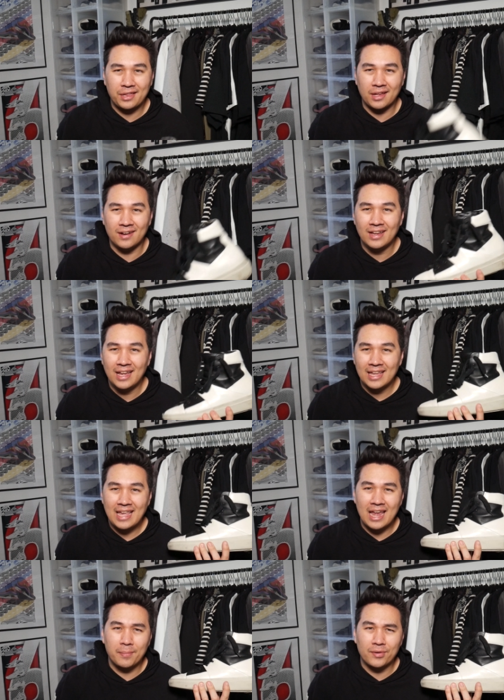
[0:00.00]
So
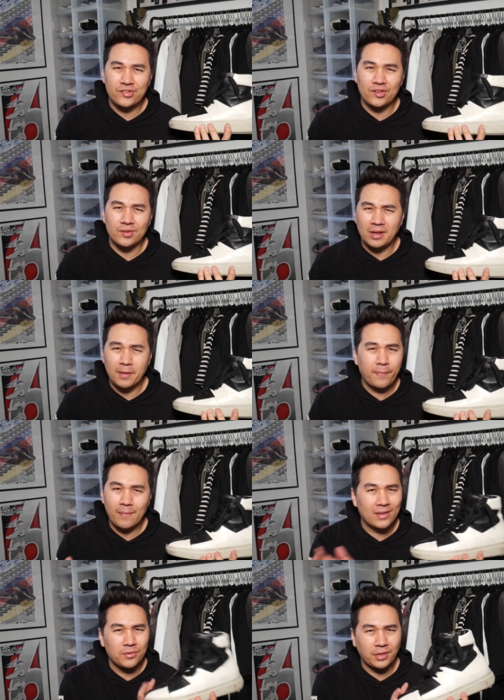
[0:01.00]
yeah, number two. You
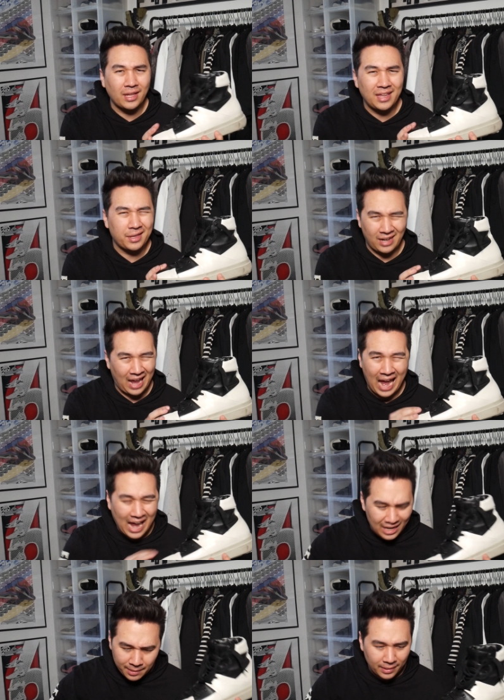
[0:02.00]
probably don't see these on
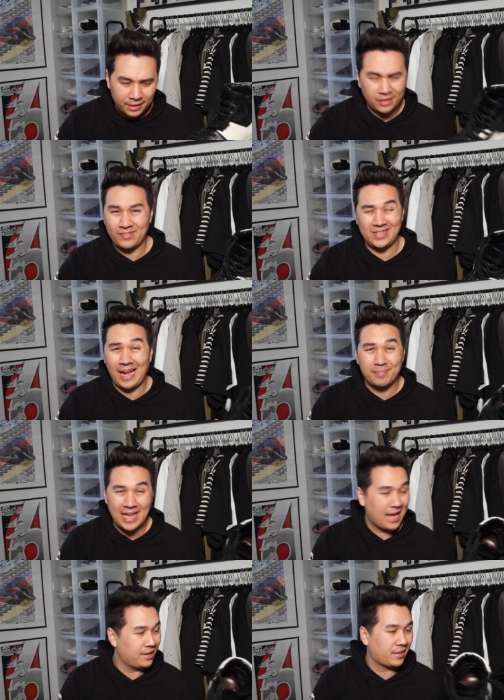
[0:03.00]
anybody's even top
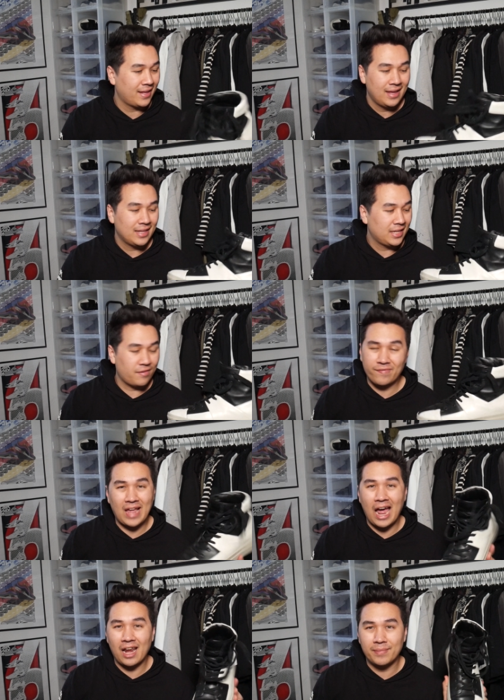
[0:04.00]
tens. These have
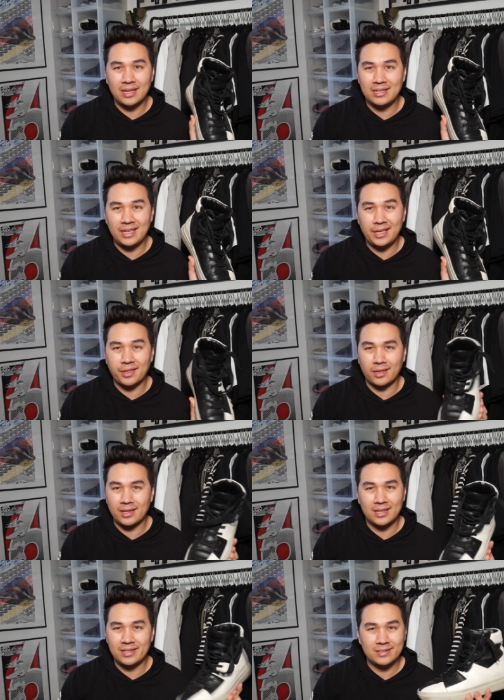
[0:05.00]
got to be
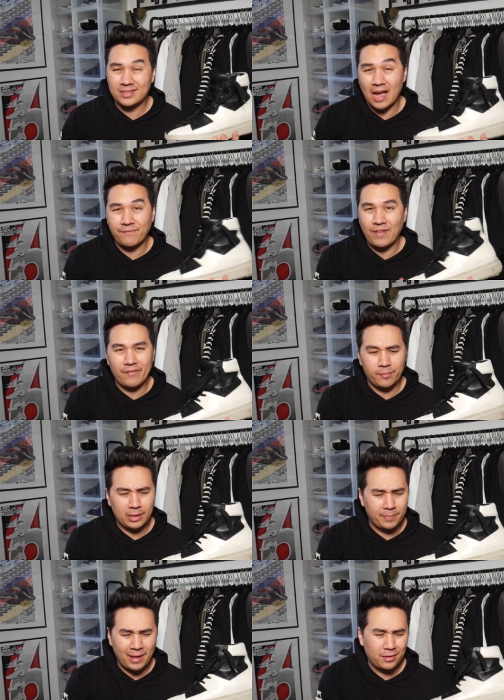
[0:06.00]
easily top five for
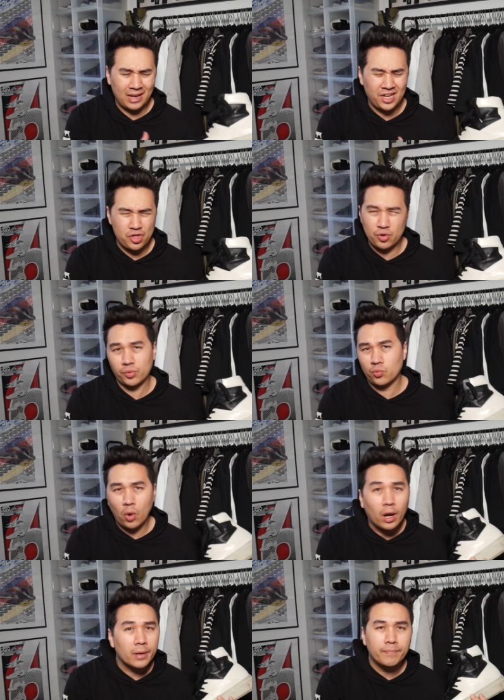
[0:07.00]
me, better than any Jordan
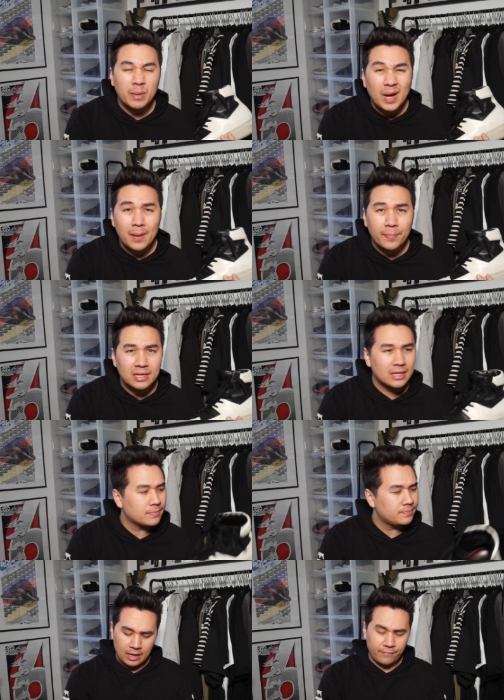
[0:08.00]
one in my opinion.
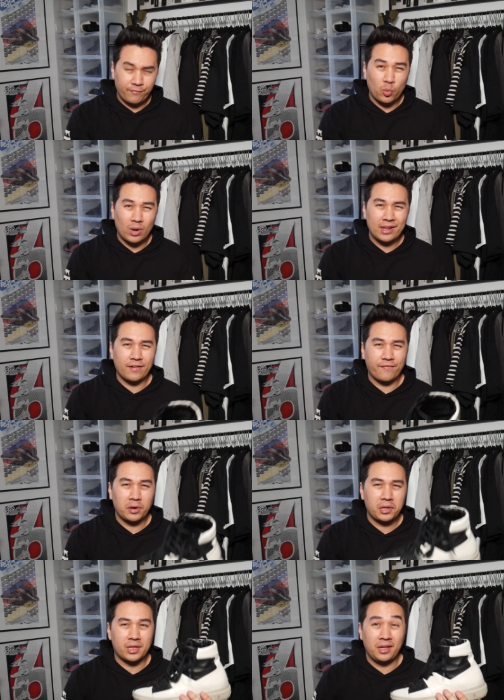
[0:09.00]
And for one of their
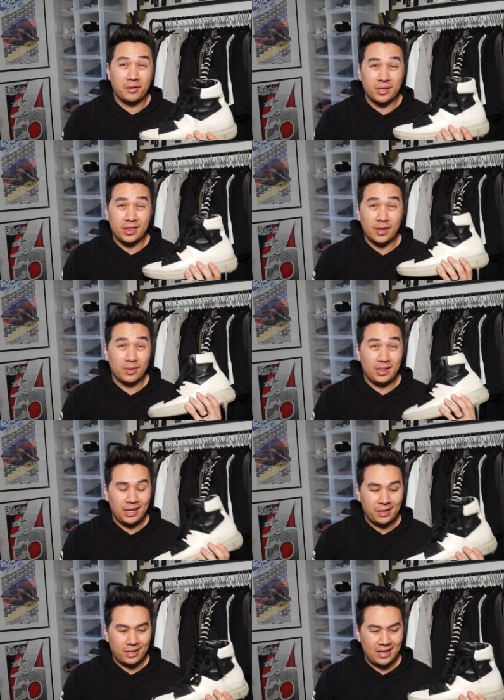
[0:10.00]
first sneakers that they
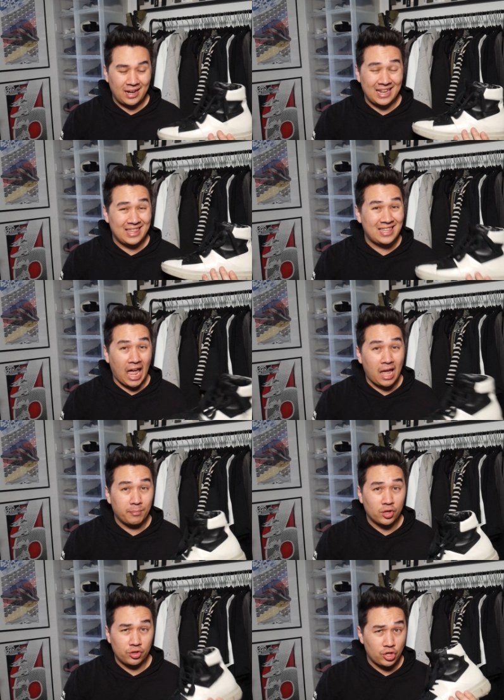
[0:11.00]
released, they did a
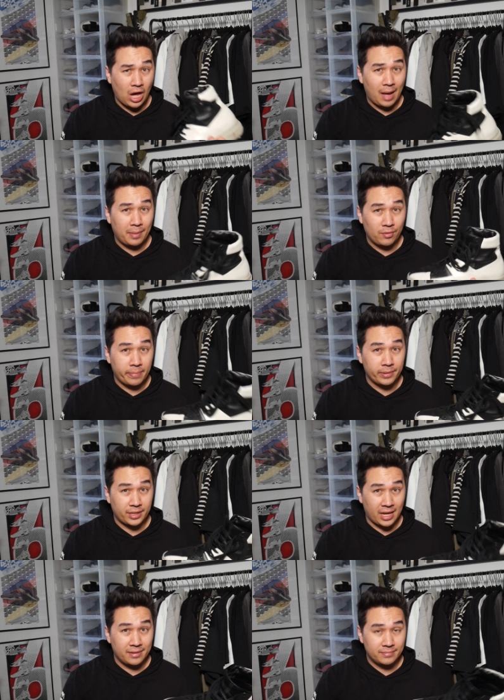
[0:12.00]
damn good job at Represent.